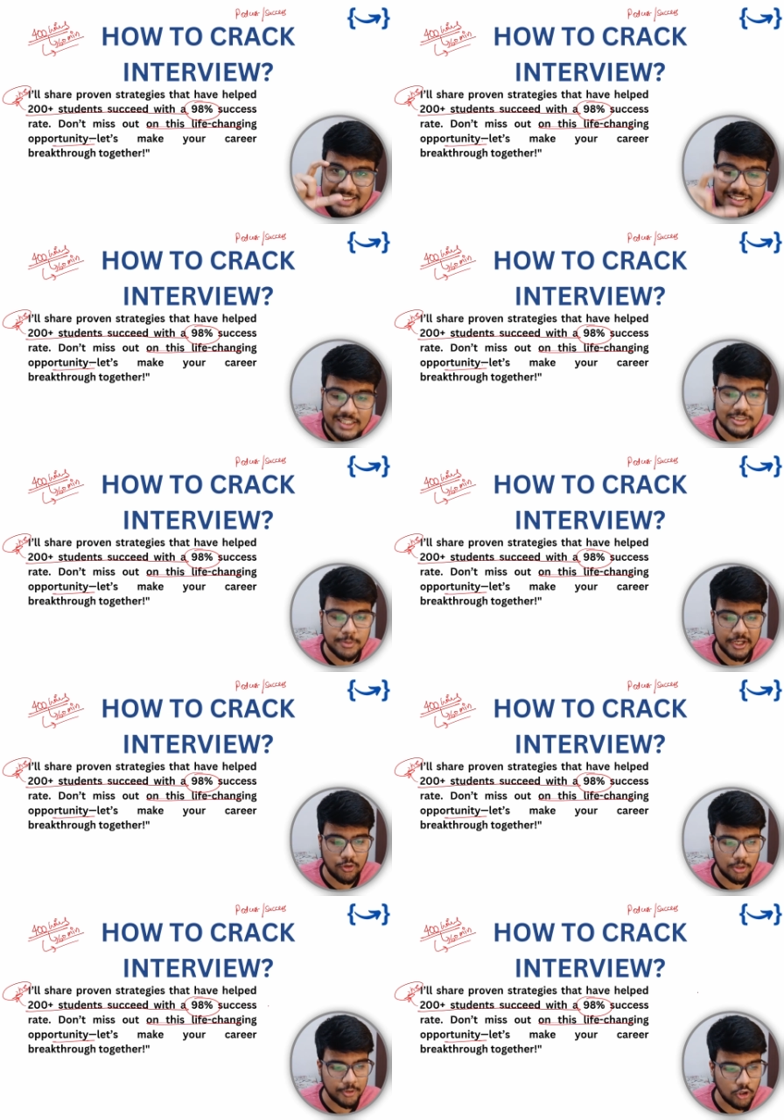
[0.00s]

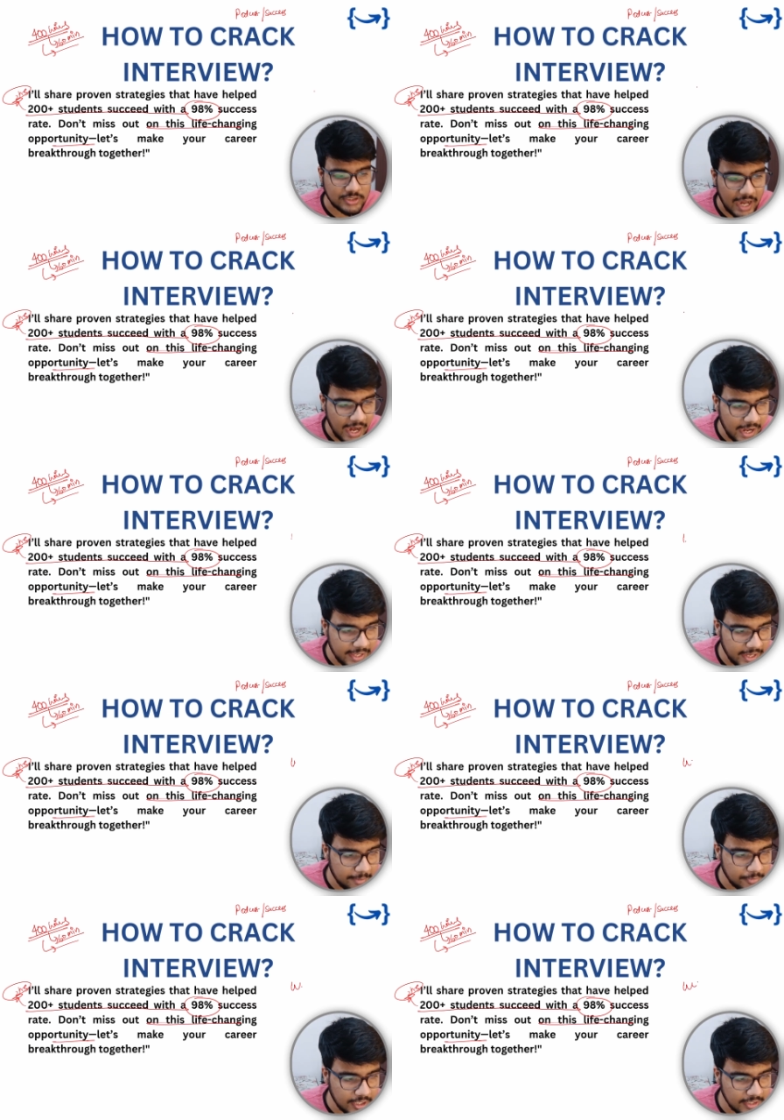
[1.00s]
because I
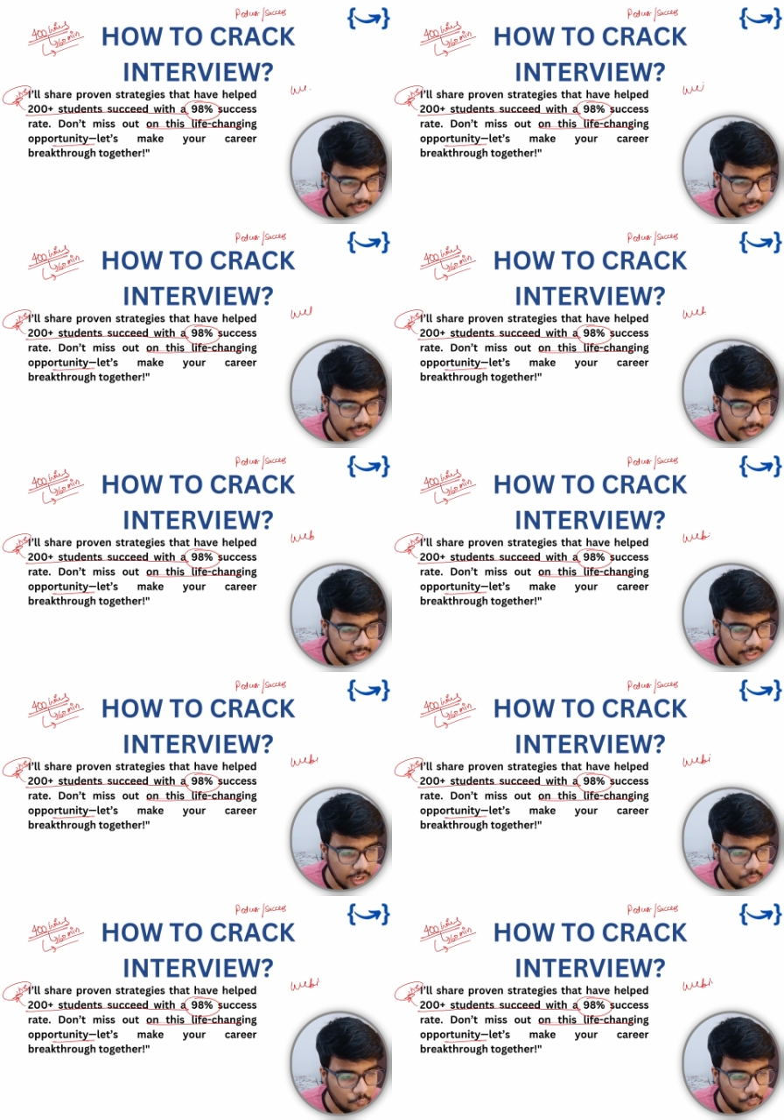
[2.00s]
am conducting
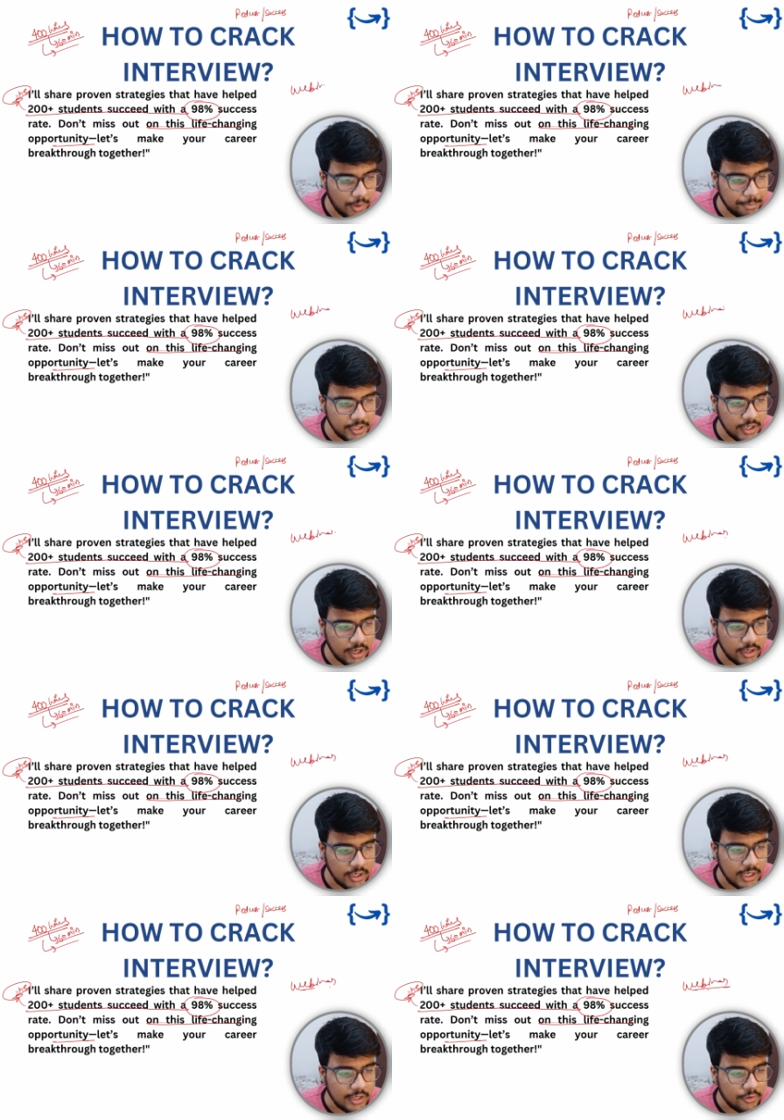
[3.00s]
a
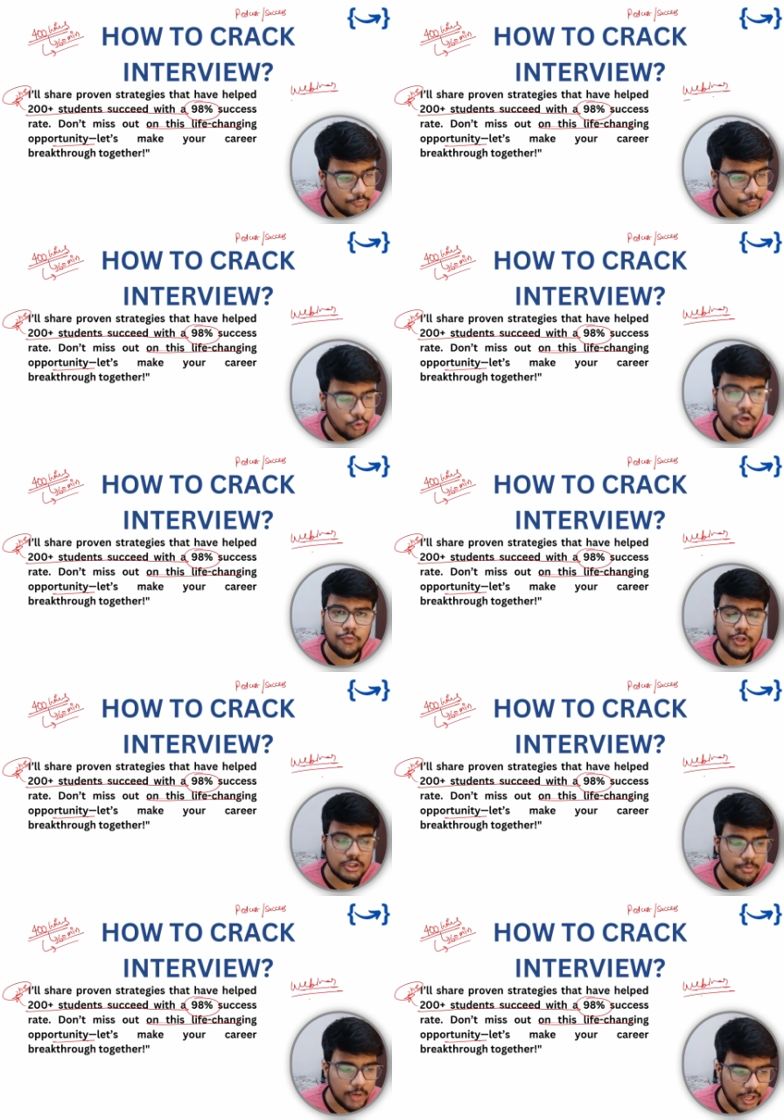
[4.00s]
webinar full
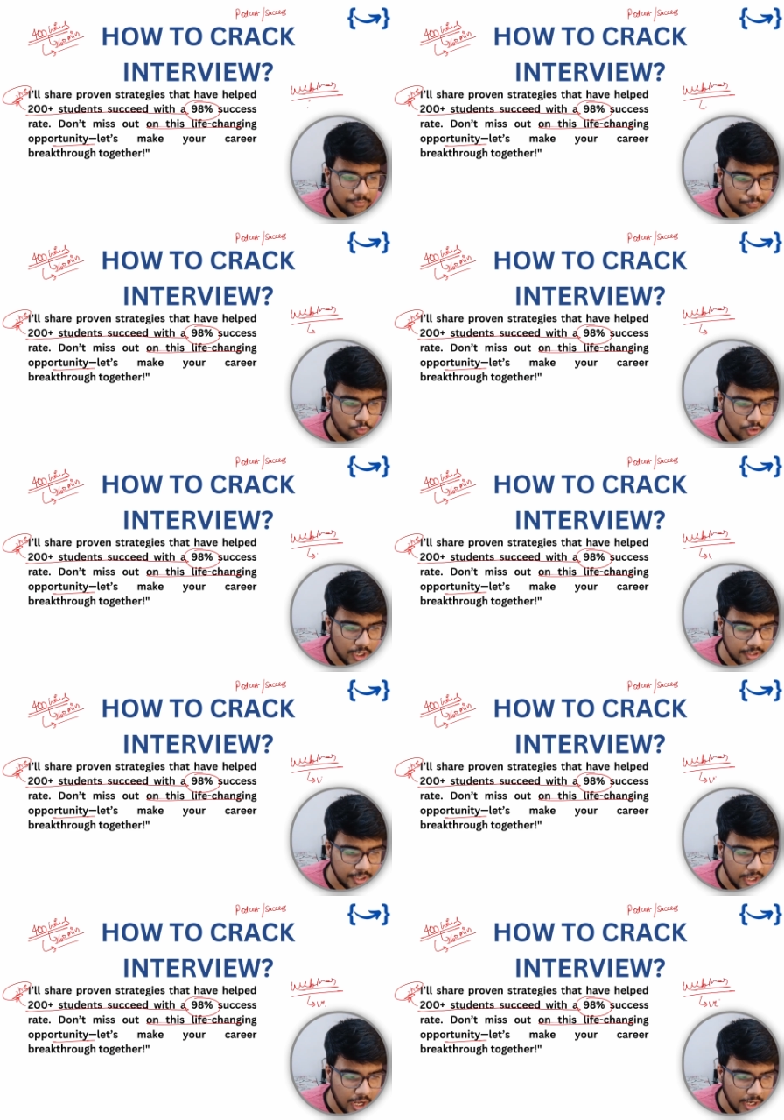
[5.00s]
with my
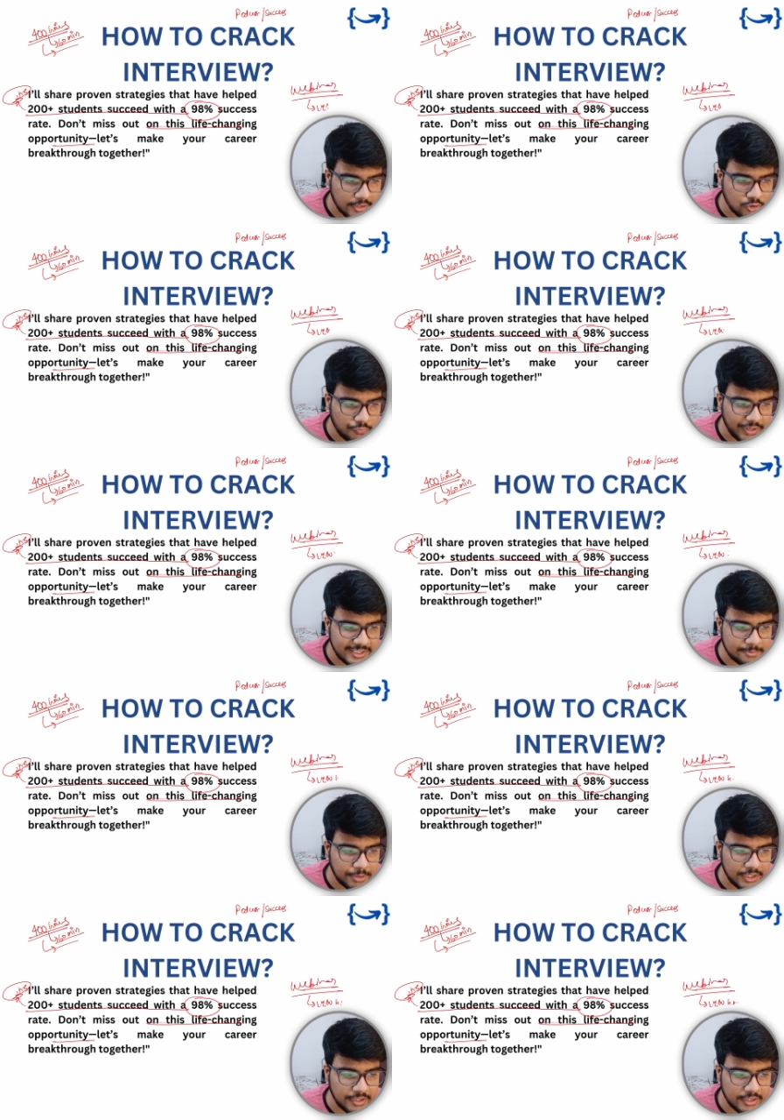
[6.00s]
400 hours of
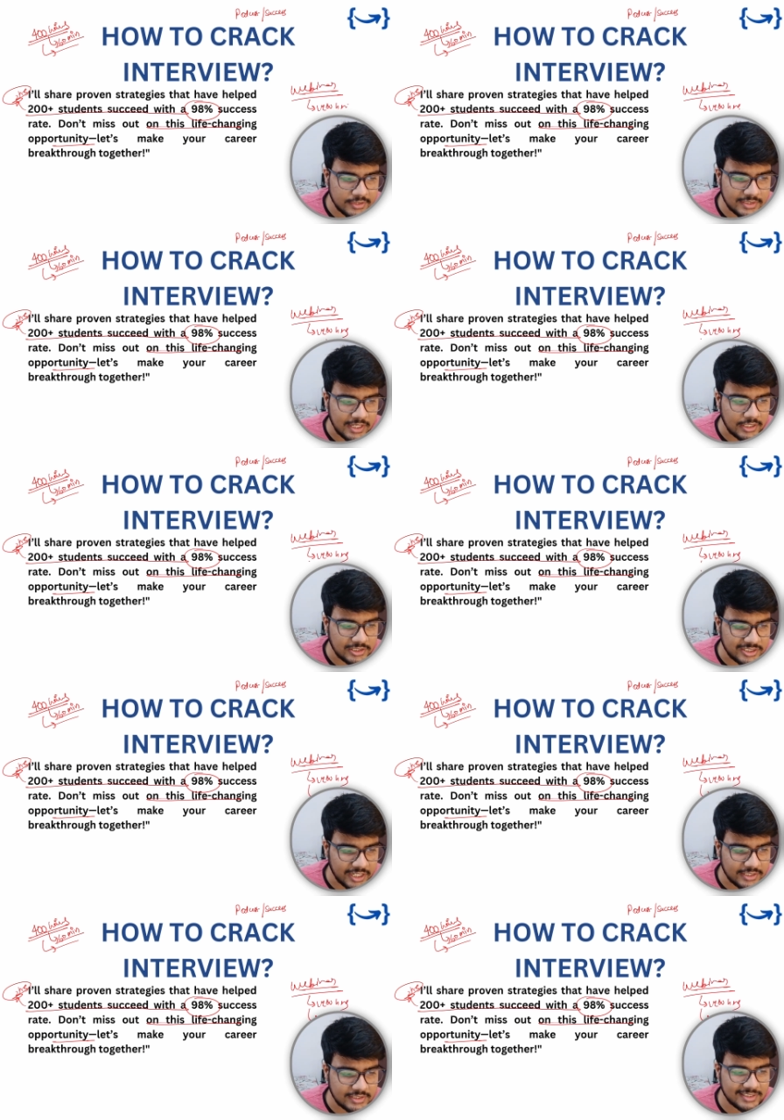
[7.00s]
experience,
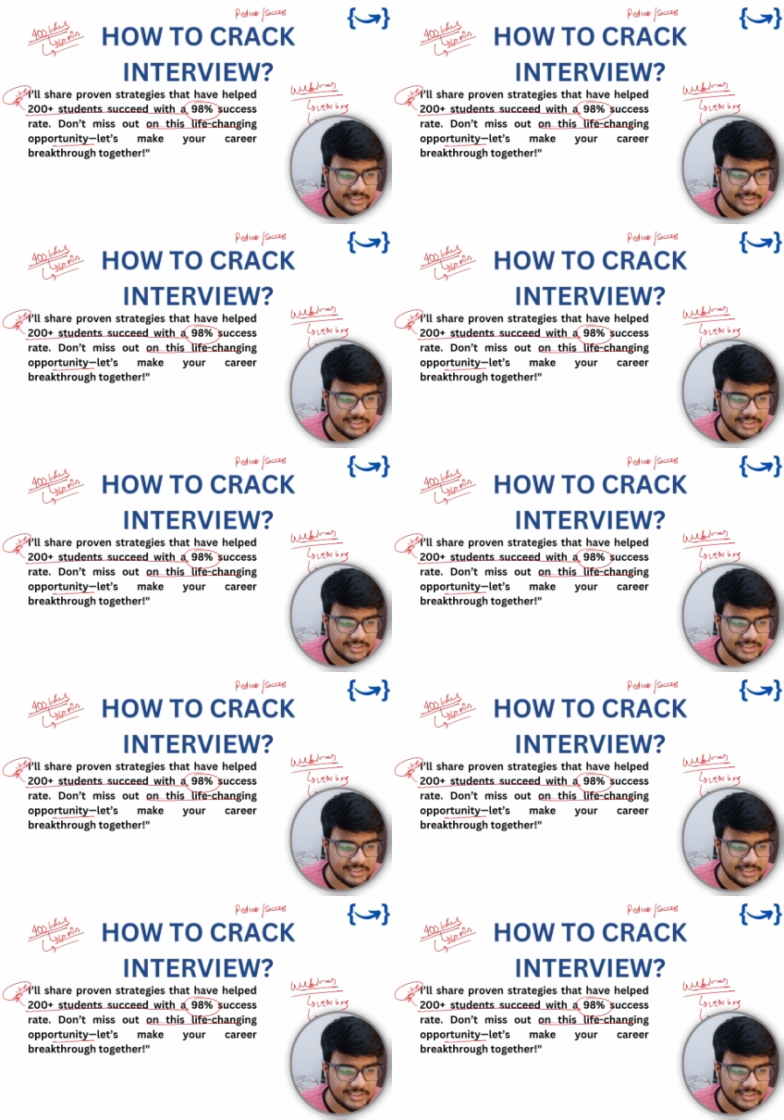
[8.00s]
just